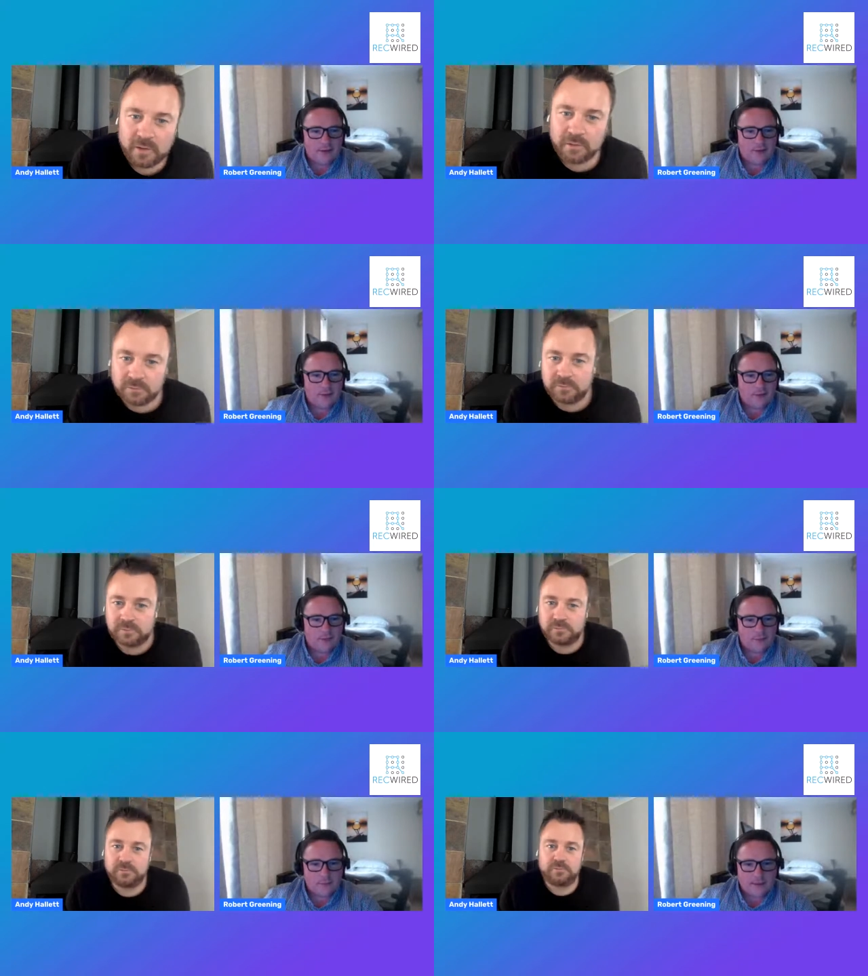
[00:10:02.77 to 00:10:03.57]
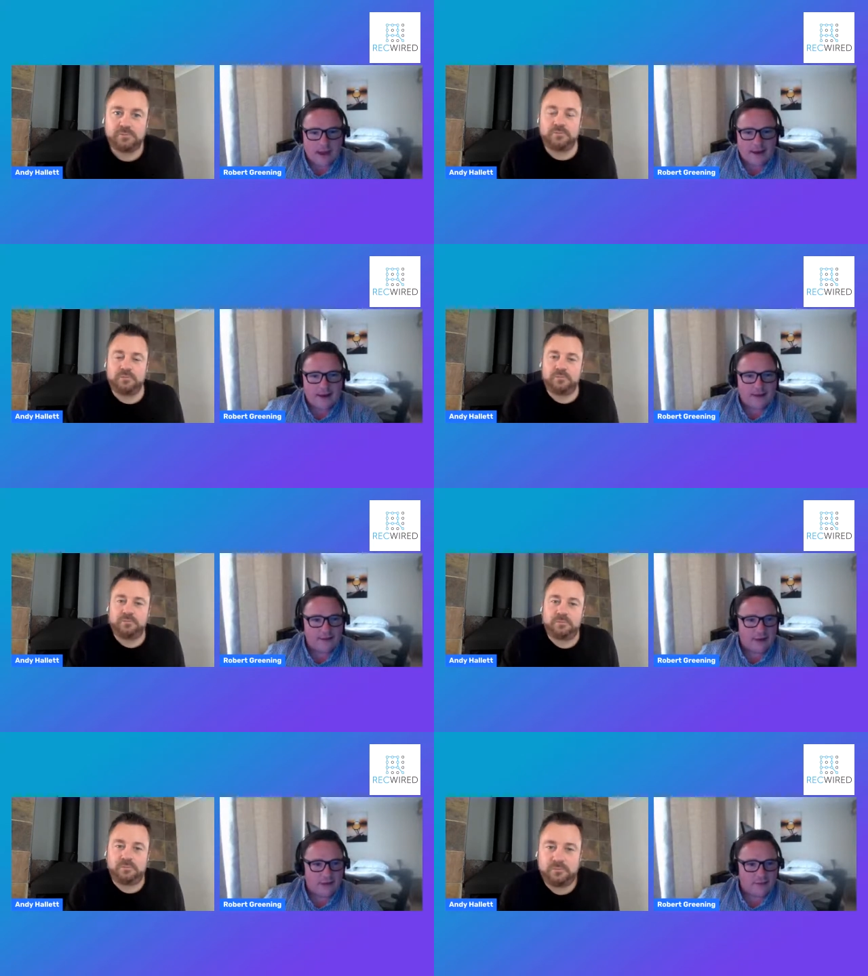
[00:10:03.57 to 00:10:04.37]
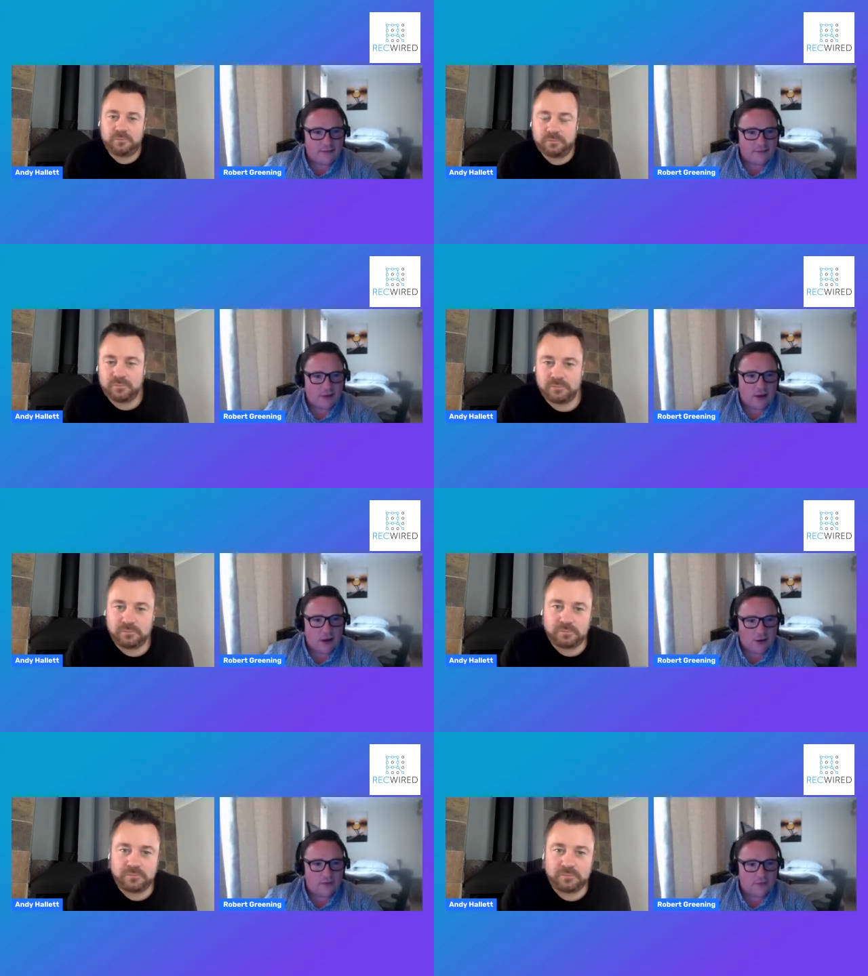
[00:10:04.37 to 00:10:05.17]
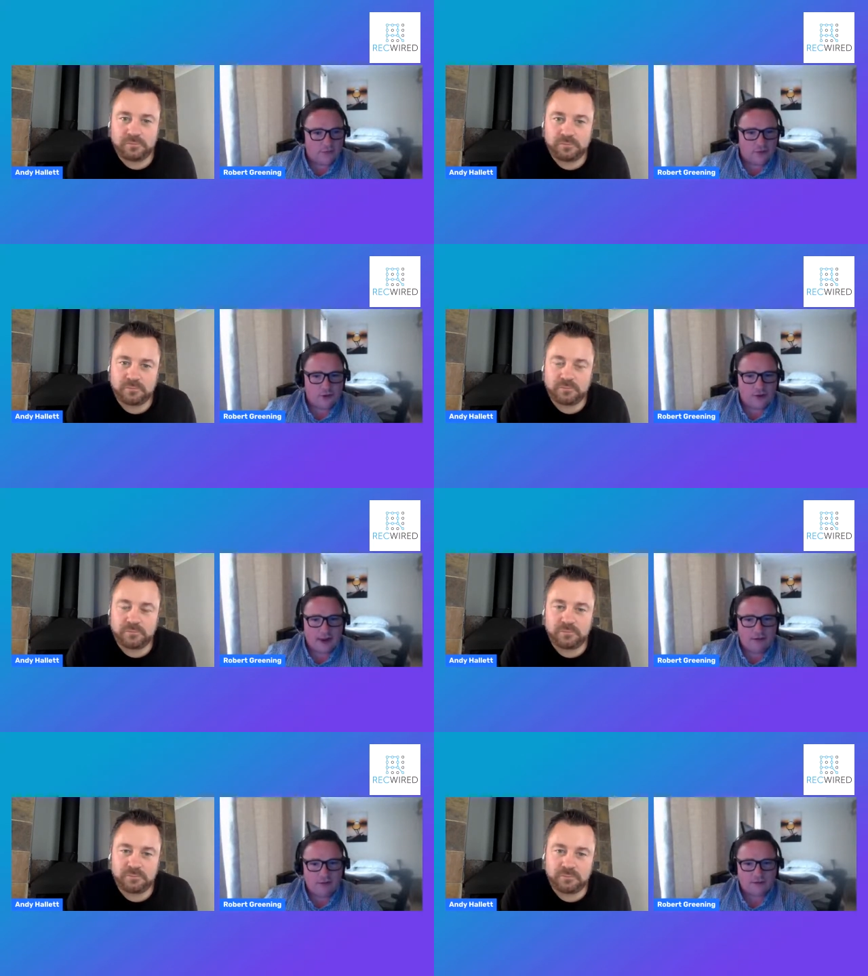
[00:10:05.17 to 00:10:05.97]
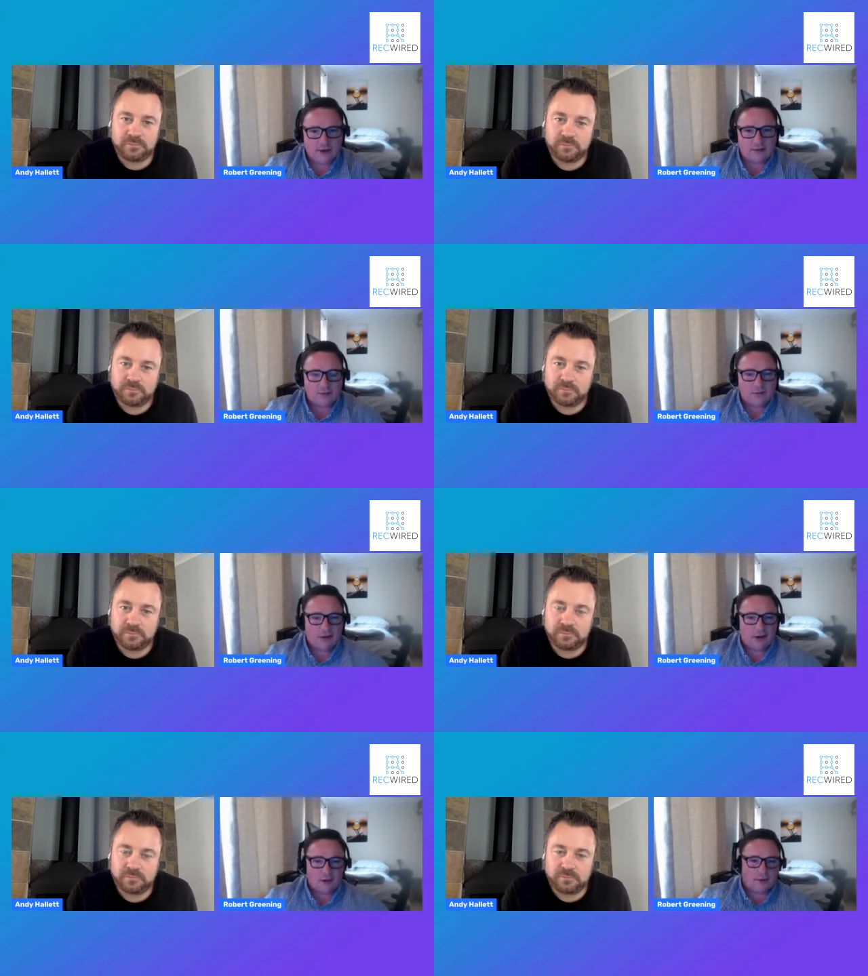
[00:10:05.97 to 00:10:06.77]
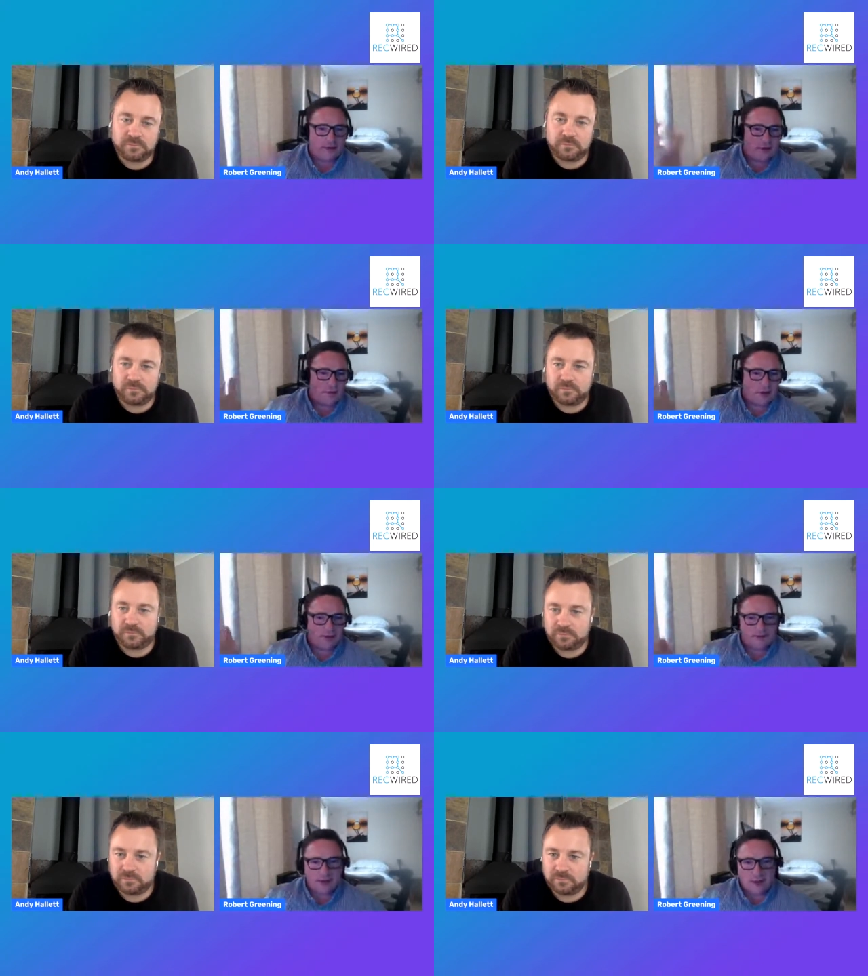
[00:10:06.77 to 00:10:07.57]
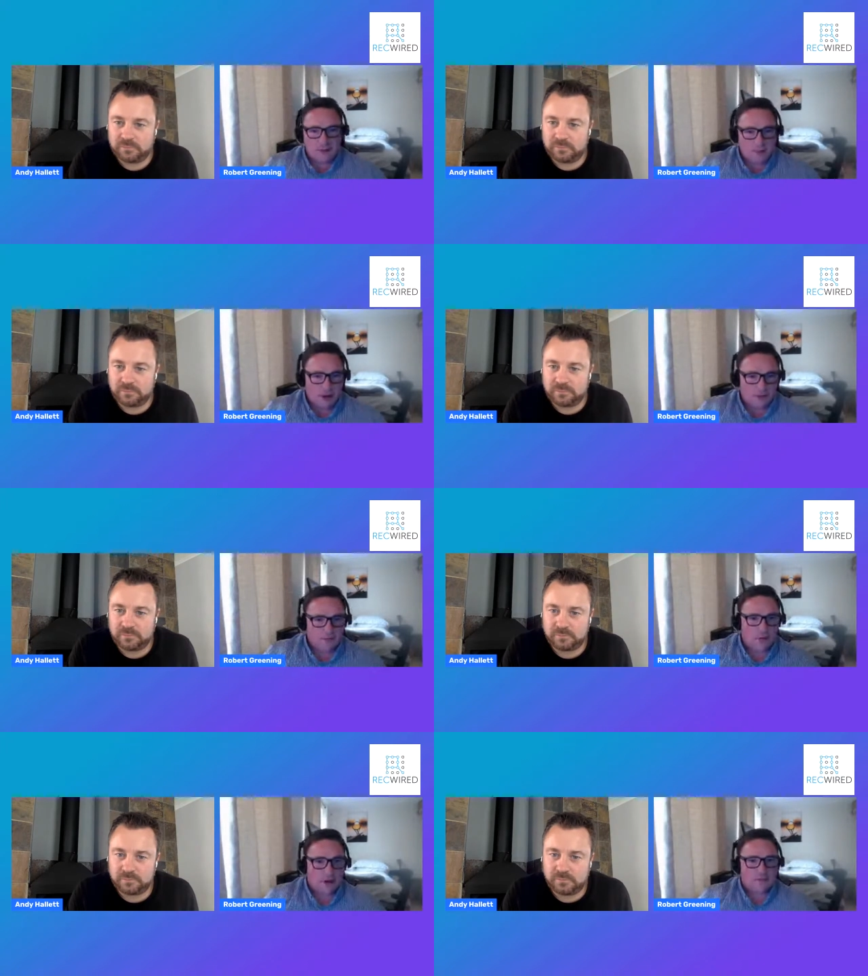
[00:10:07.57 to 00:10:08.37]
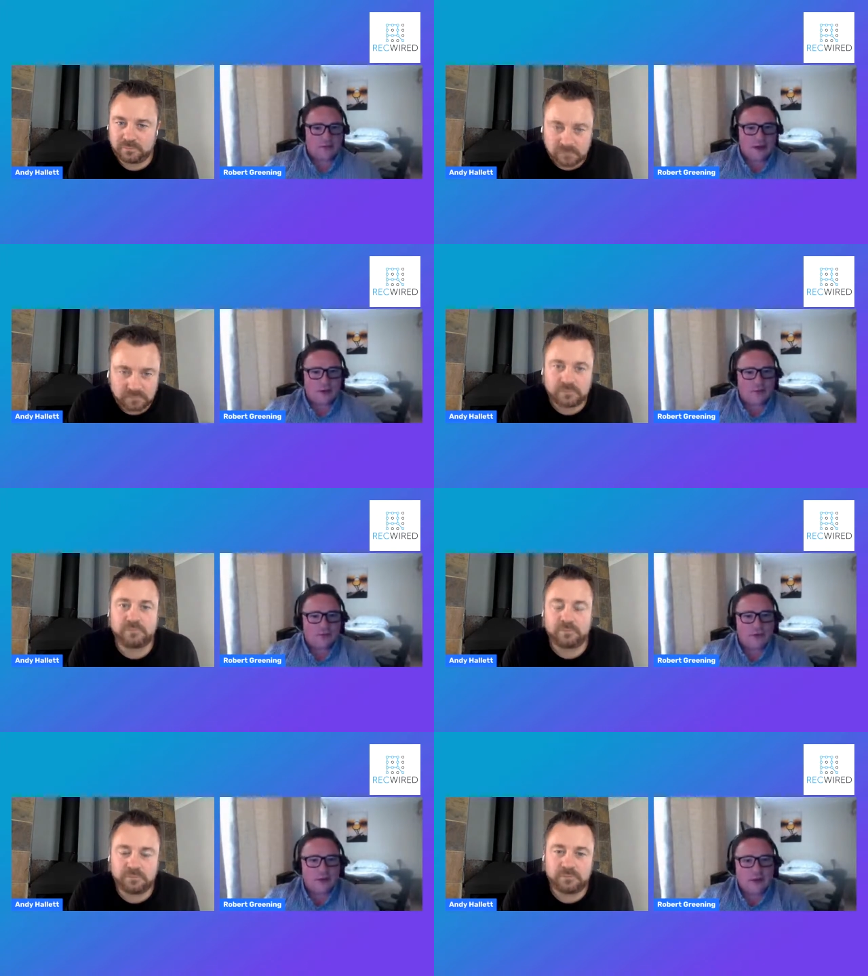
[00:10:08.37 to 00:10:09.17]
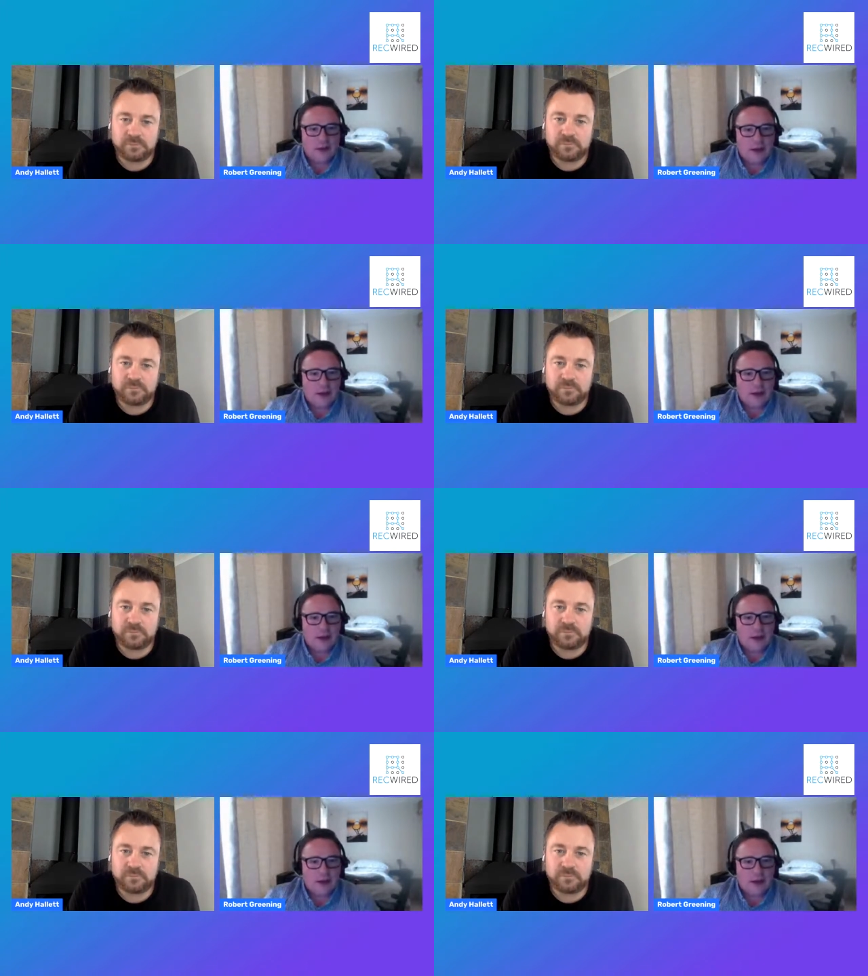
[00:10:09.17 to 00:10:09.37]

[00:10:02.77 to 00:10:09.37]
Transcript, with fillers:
Speaker 1: do analytics for lots of recruitment agencies. We partner with Cube19, we partner with One Up Sales.